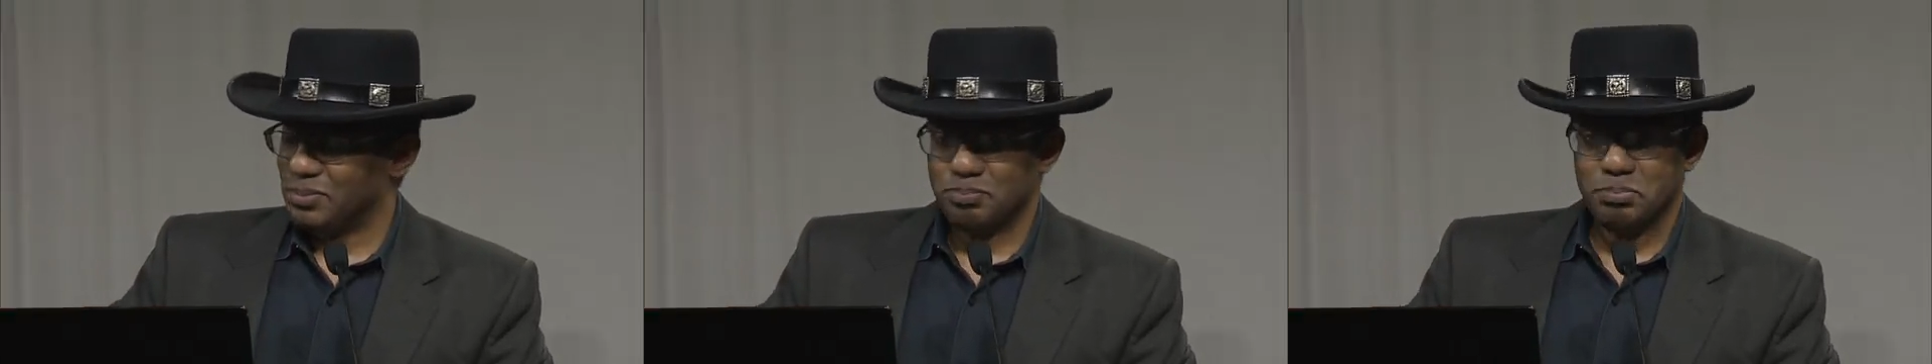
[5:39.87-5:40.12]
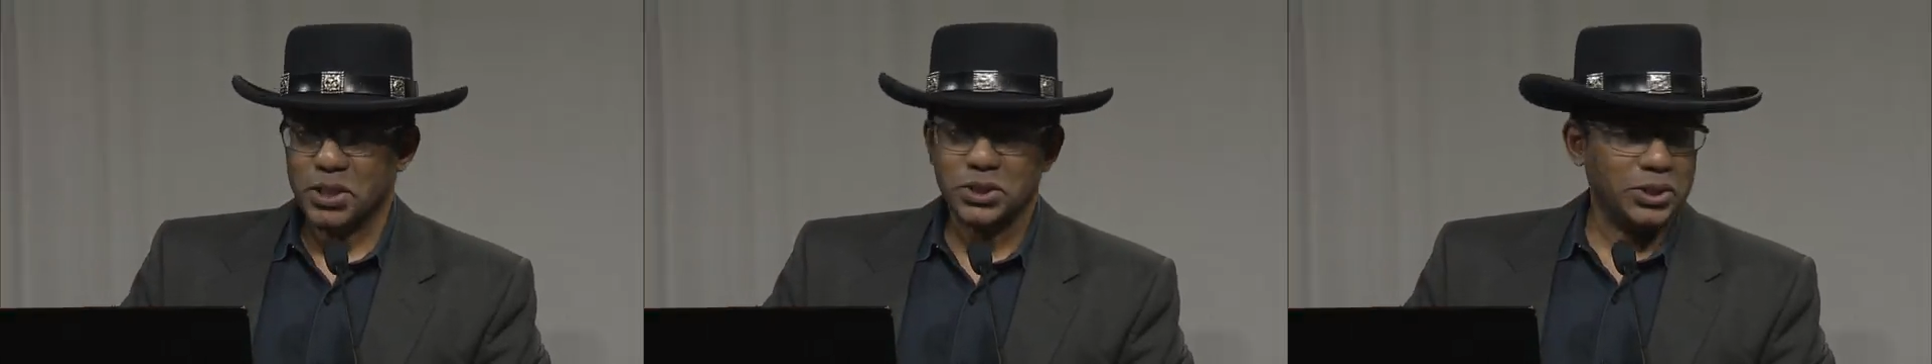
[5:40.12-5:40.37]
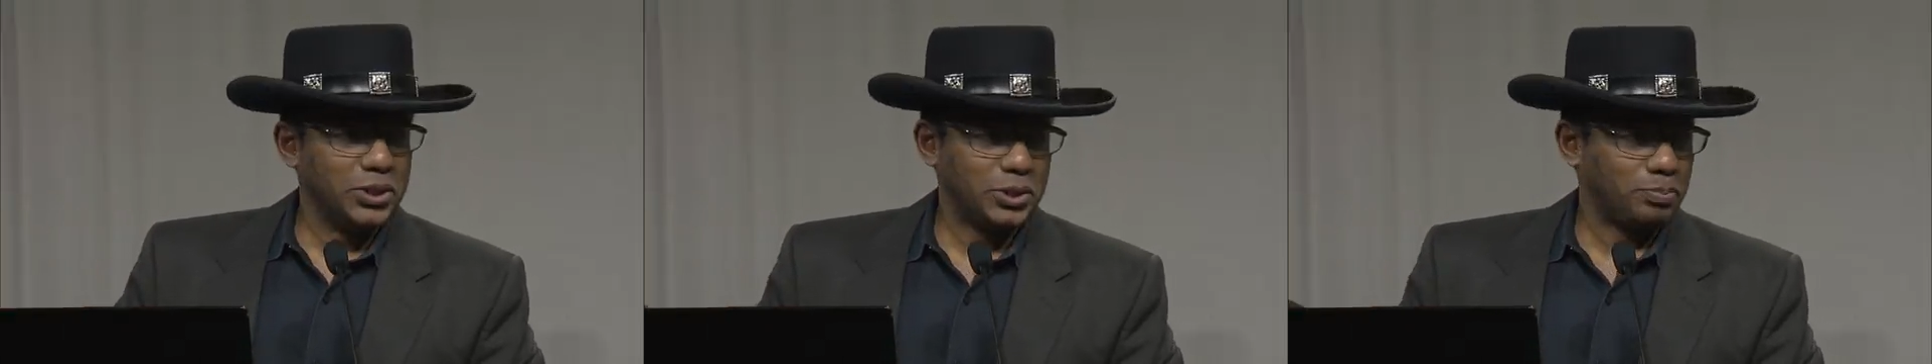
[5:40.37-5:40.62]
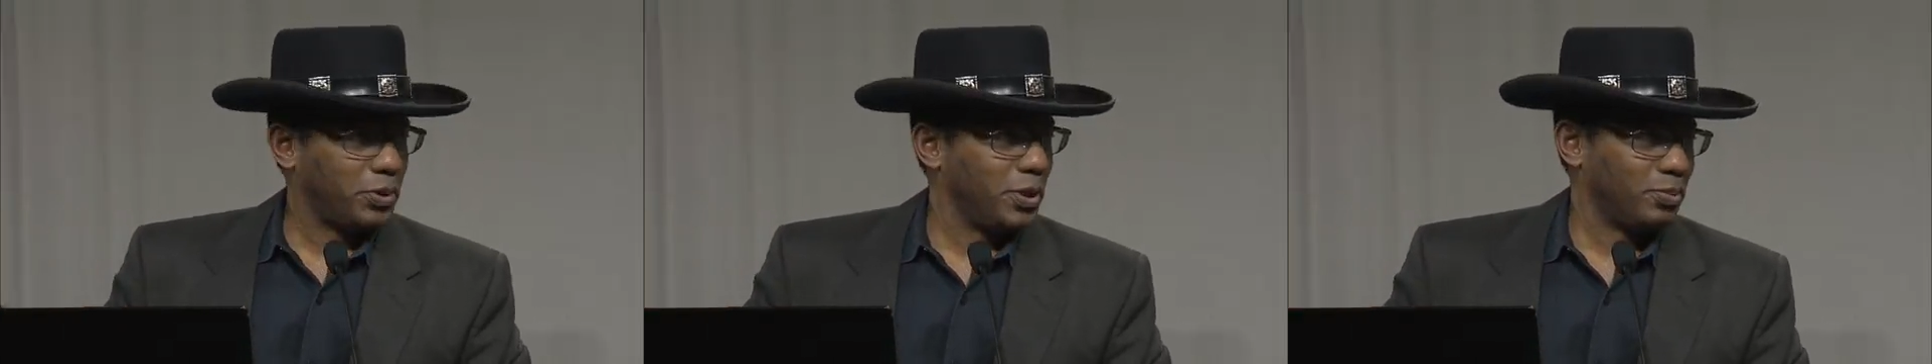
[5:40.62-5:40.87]
business
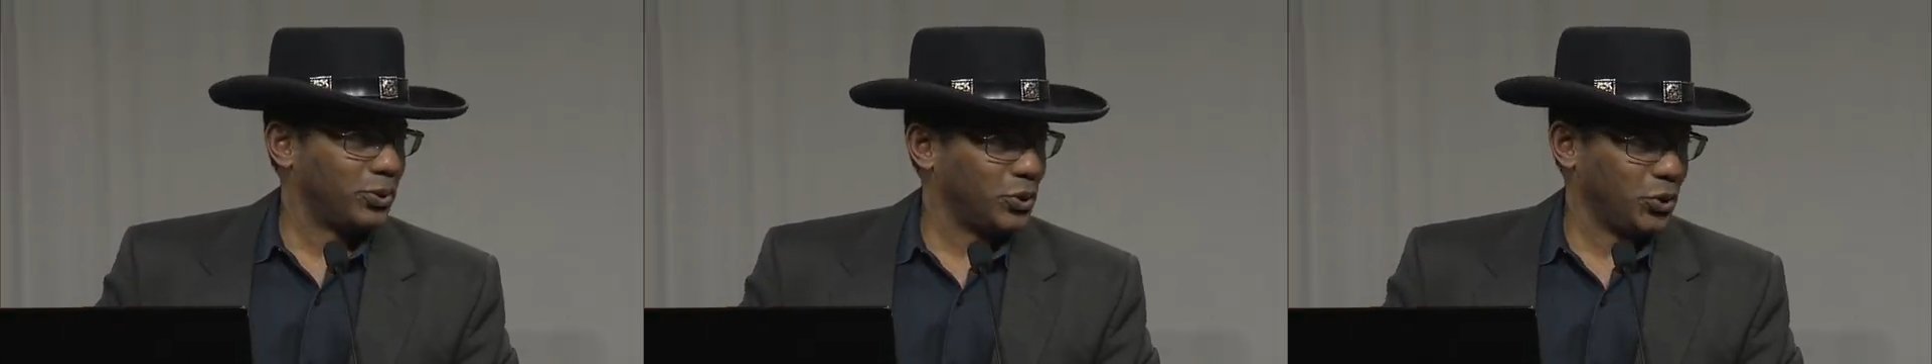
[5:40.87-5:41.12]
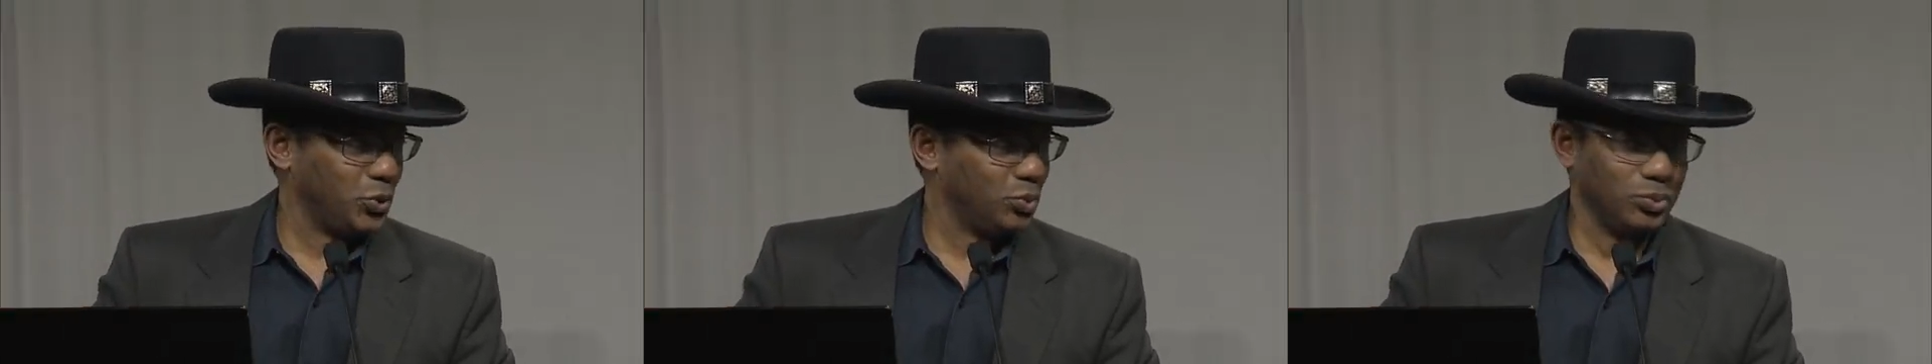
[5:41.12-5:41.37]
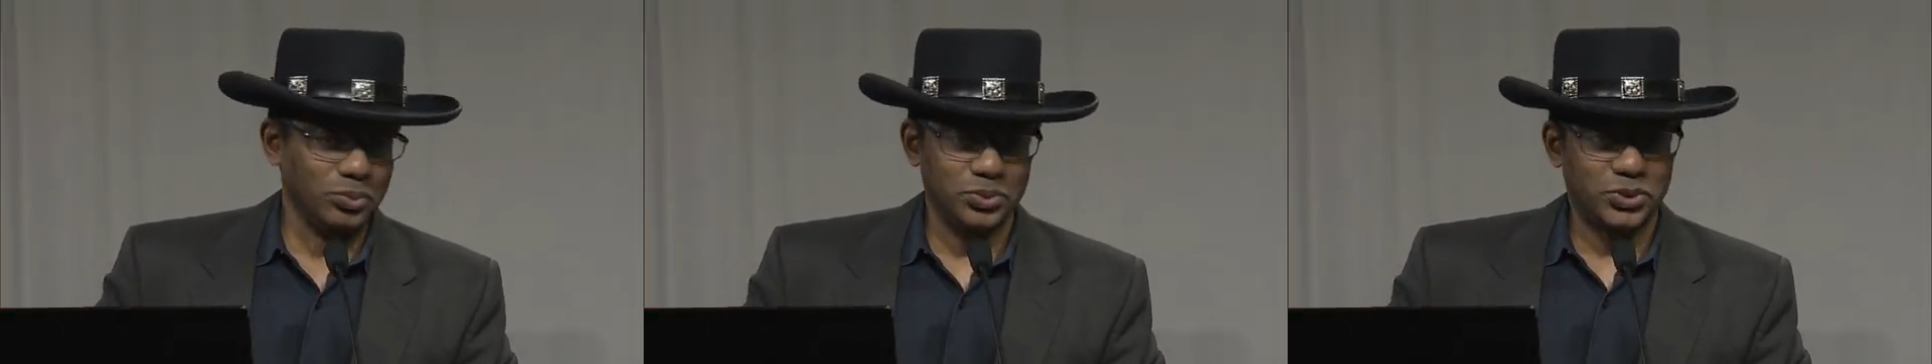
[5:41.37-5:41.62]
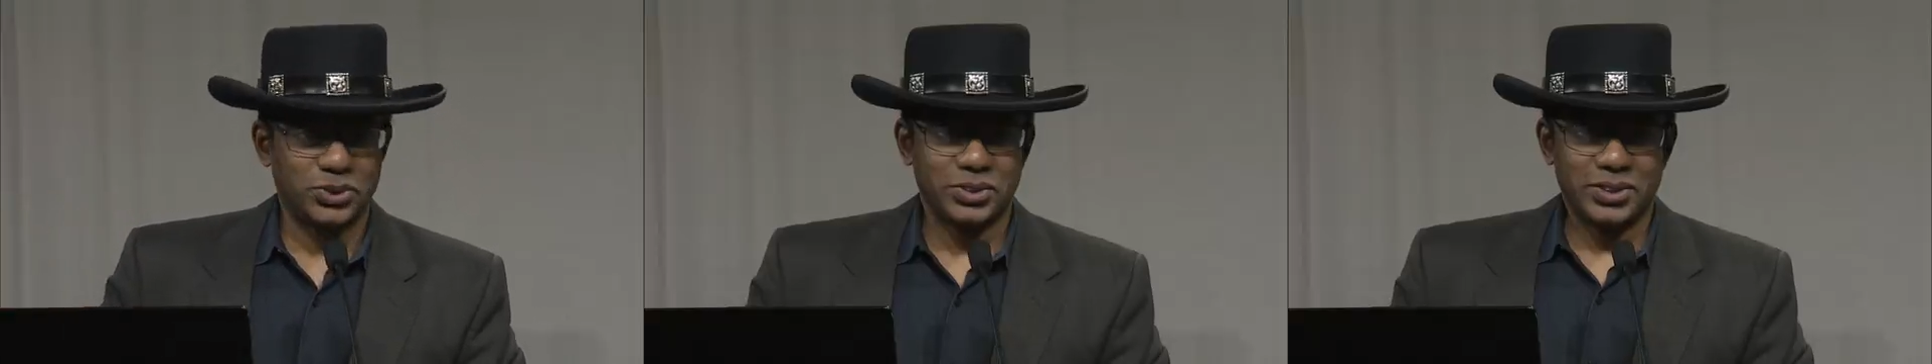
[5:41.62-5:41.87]
people
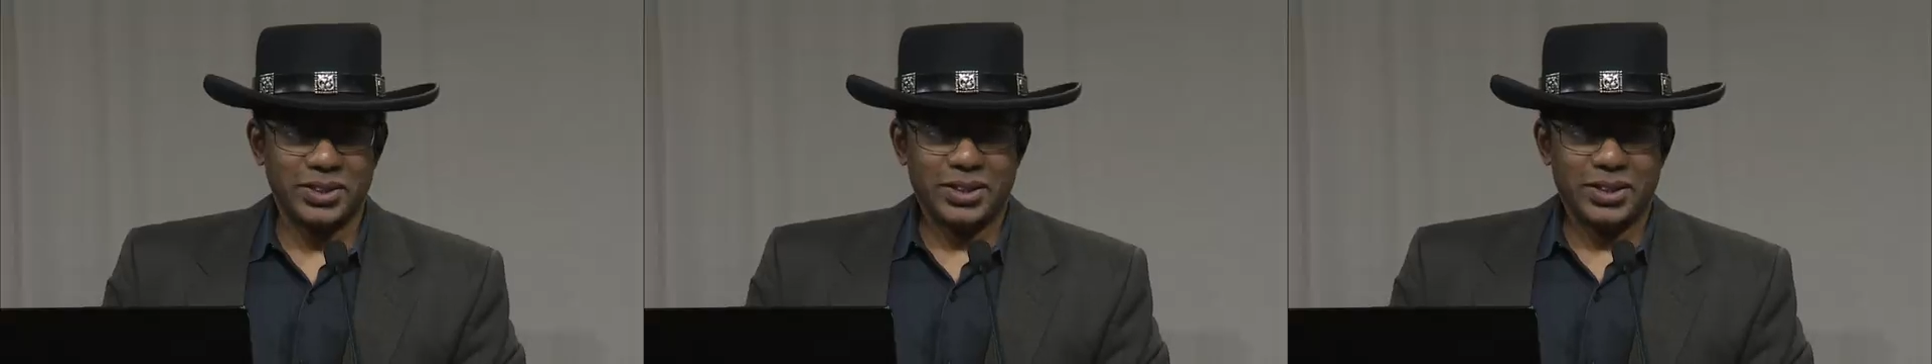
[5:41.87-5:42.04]
use